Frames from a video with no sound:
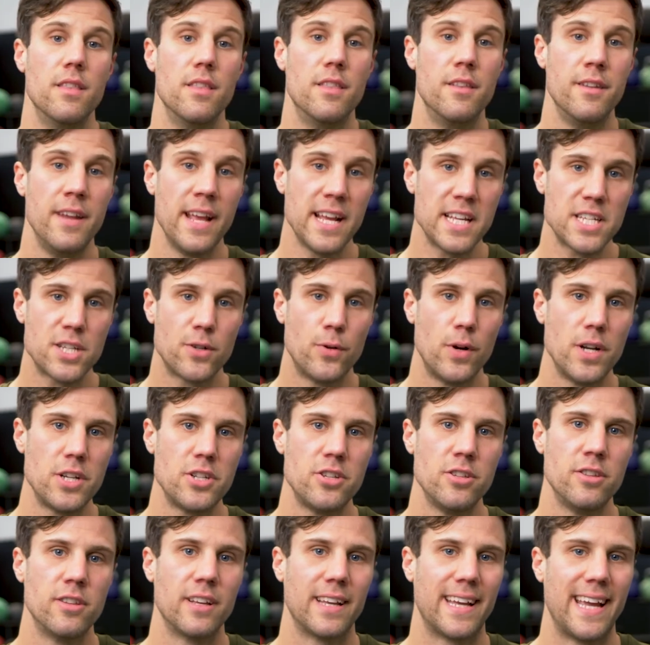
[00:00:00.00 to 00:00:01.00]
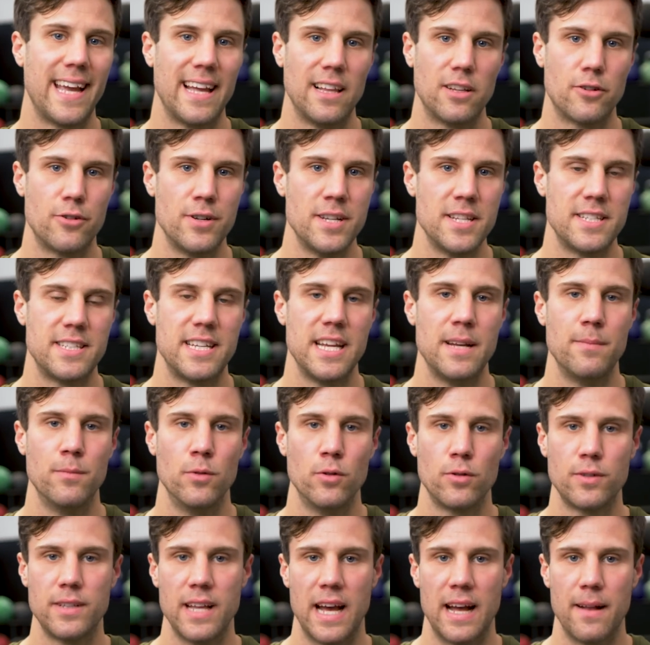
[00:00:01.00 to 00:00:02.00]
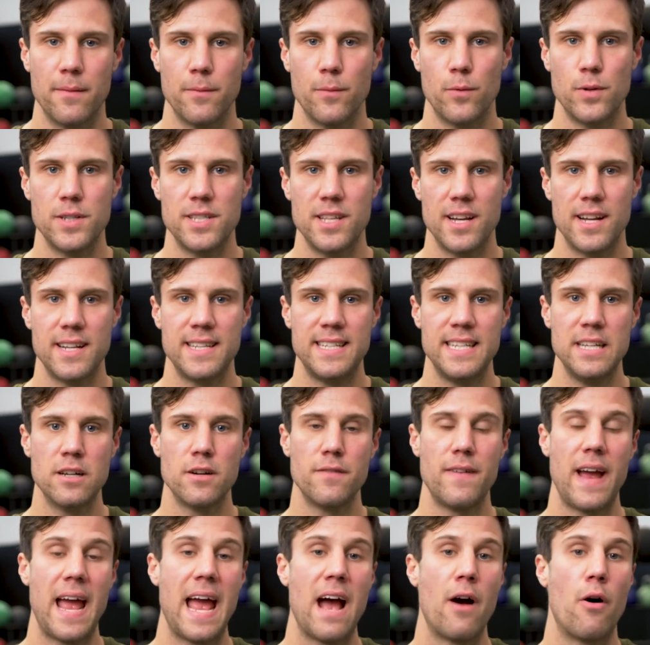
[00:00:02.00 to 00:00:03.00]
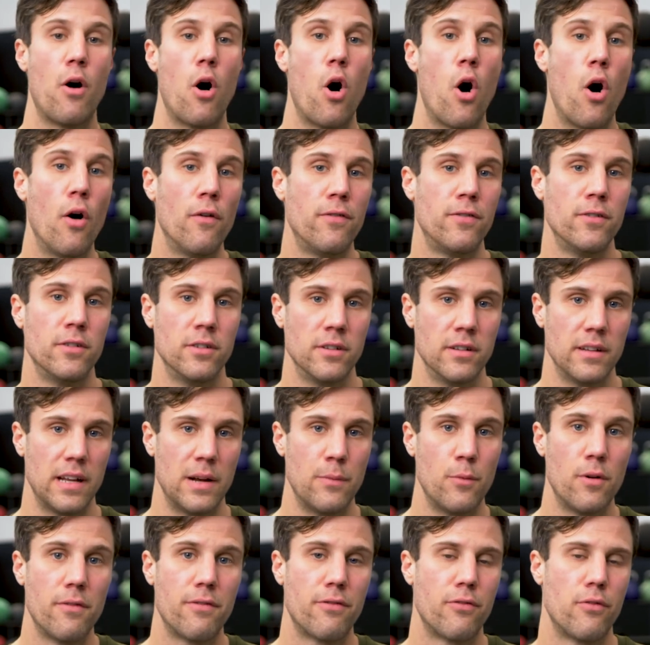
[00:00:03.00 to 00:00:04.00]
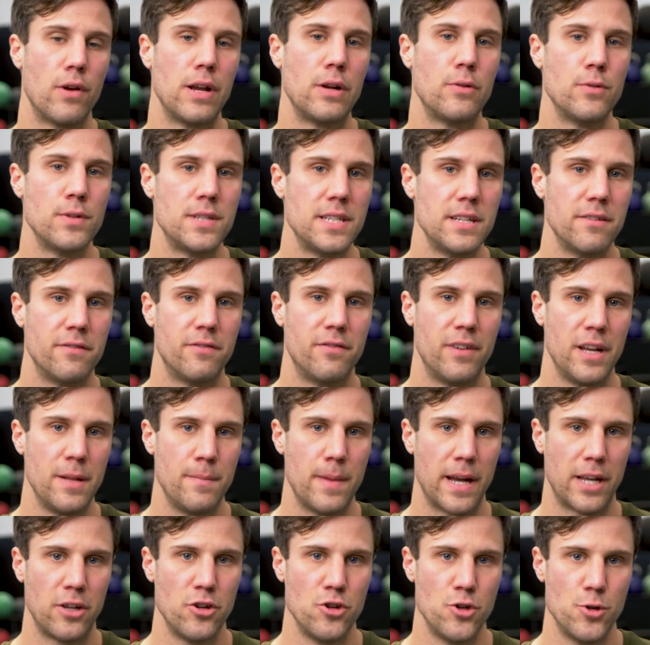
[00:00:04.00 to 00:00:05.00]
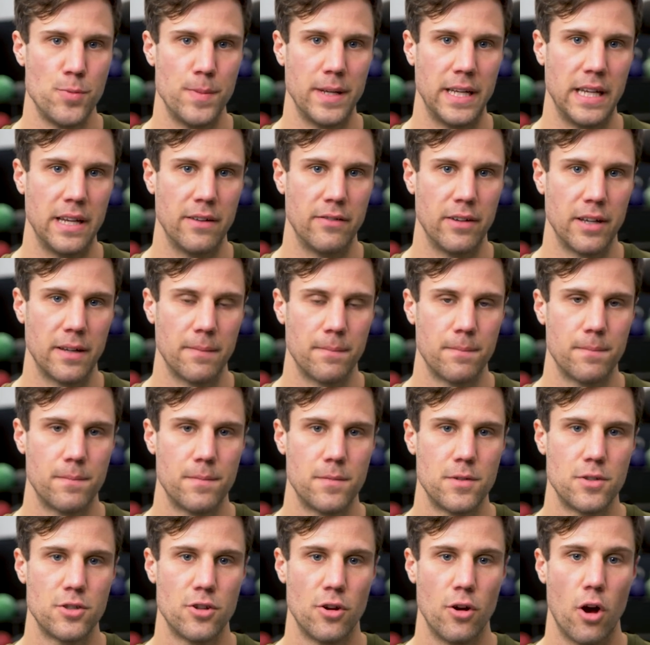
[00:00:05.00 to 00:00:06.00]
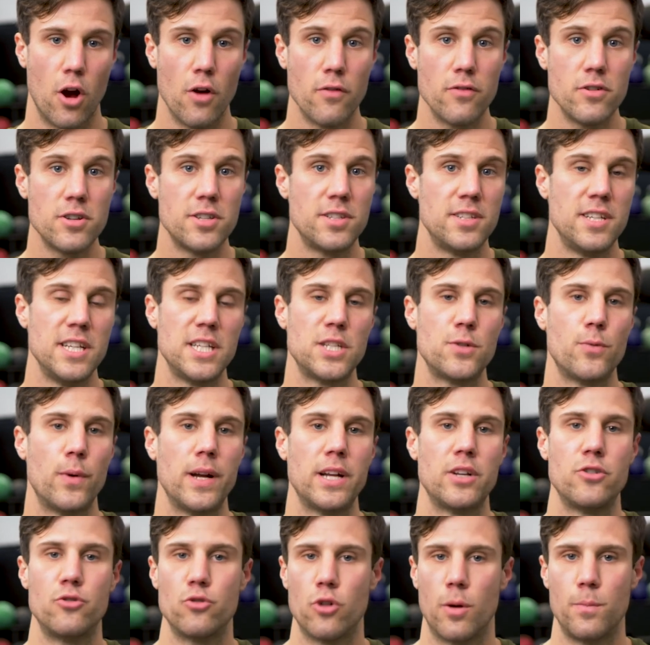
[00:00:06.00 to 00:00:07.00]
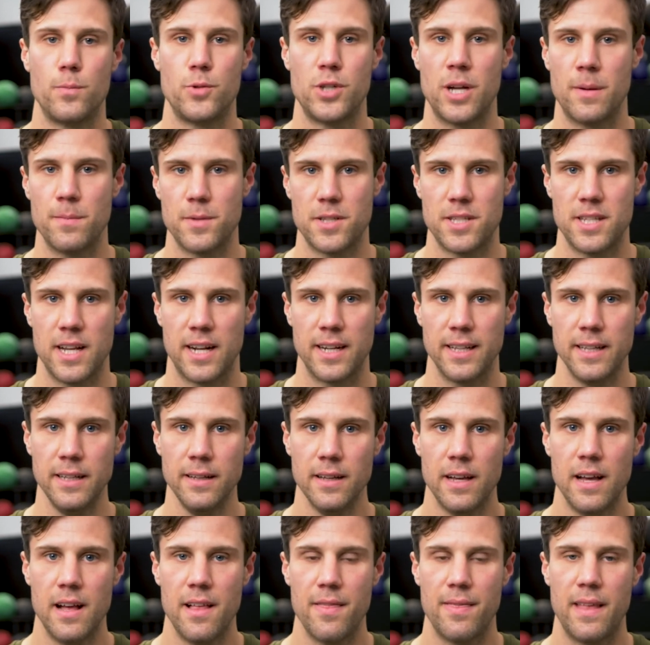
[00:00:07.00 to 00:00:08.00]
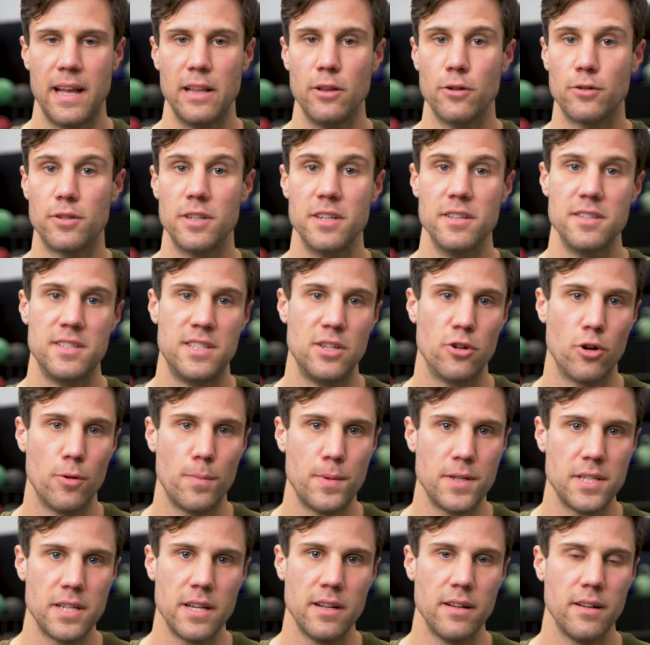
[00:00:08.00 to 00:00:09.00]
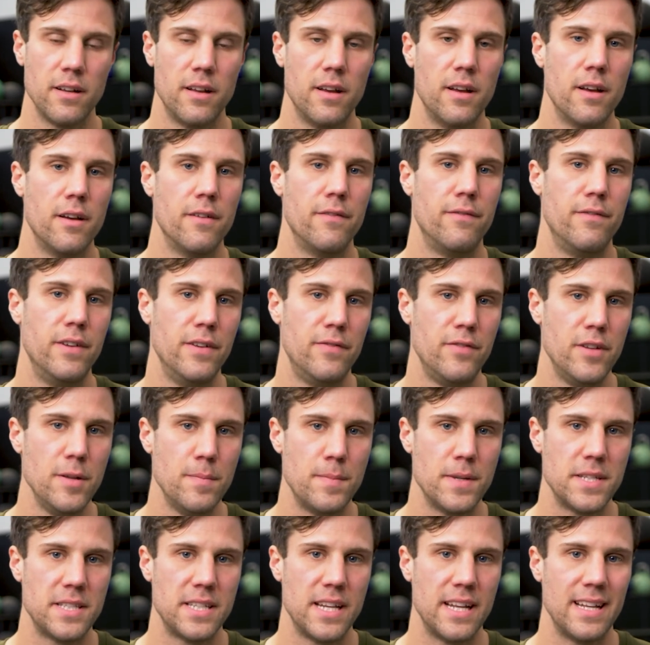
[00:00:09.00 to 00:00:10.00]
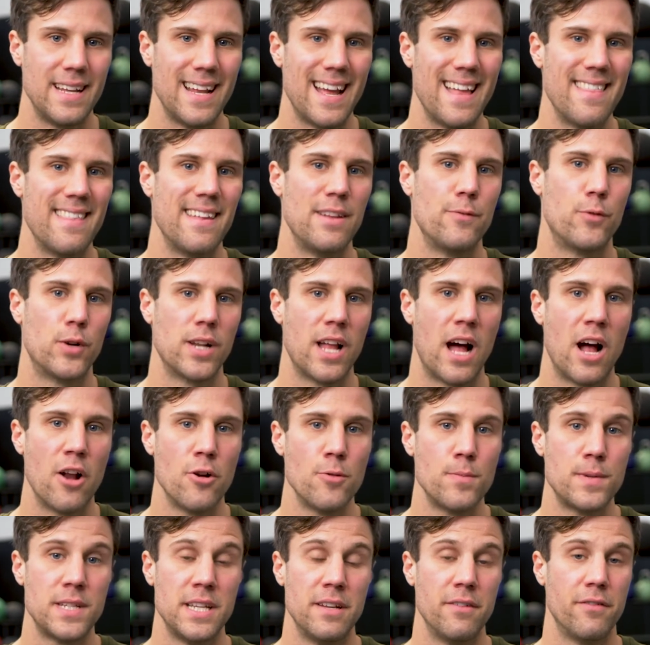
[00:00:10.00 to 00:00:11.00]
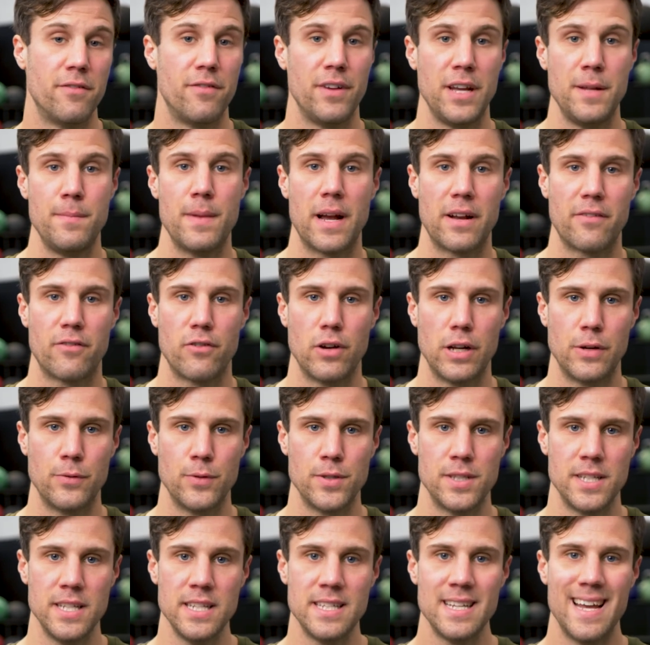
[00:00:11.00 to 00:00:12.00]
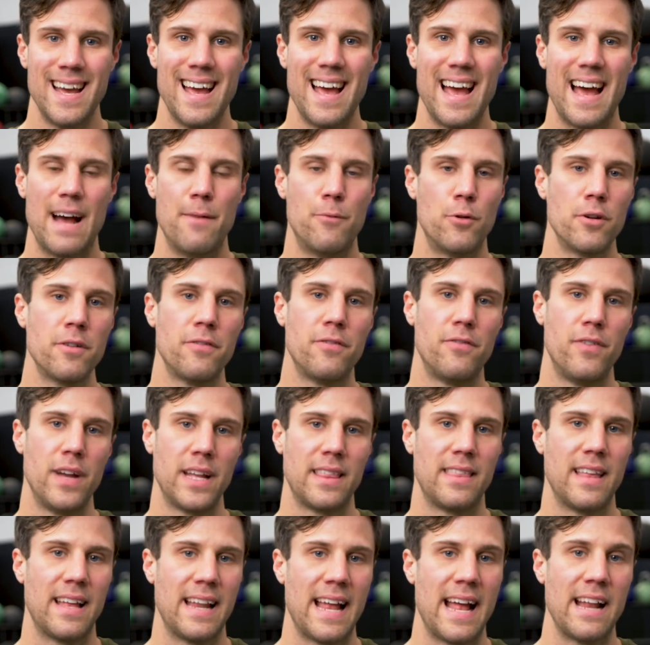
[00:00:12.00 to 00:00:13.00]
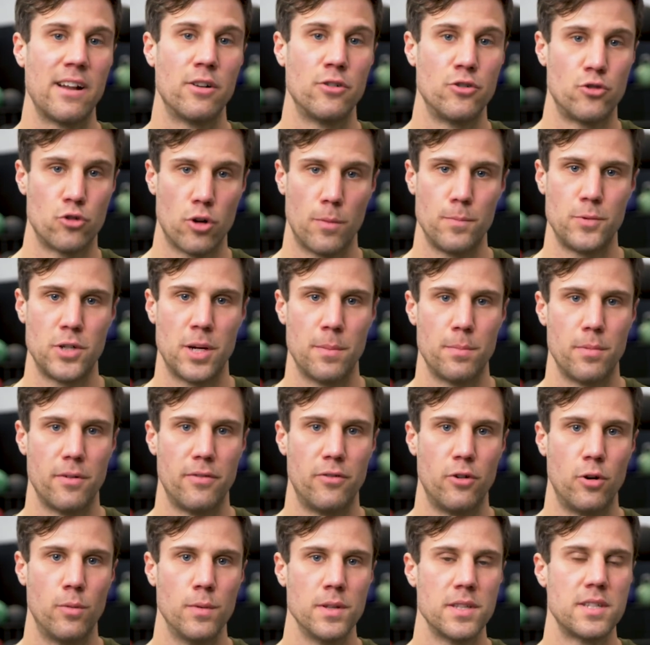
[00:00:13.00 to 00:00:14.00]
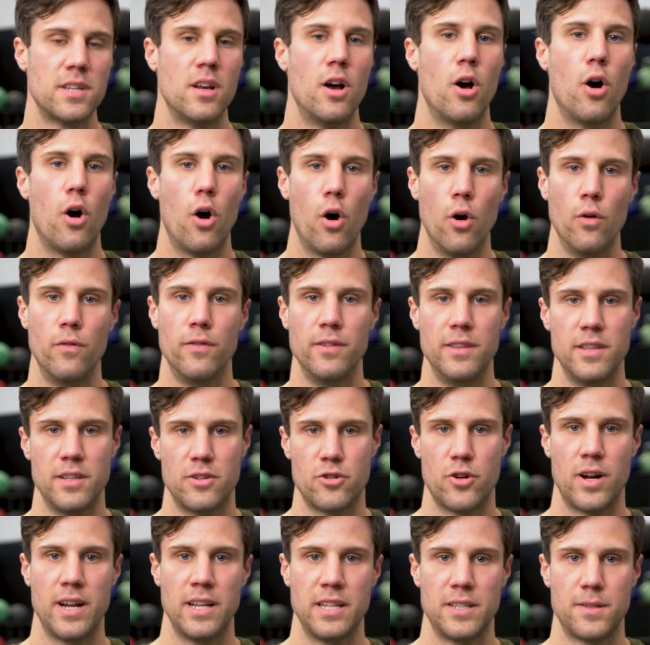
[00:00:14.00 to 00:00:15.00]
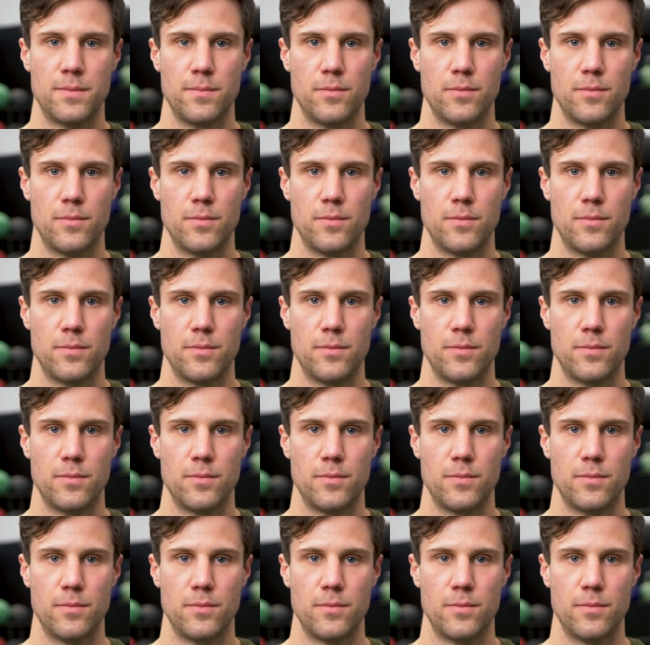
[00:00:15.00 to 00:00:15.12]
The next question that Keller and his team looked at was the idea of how often and what frequency of feedback you should be giving. So over a 6-week drop jump study, they looked at 0%, 50%, and then 100% feedback frequencies, and what effect that had on drop jump performance over the training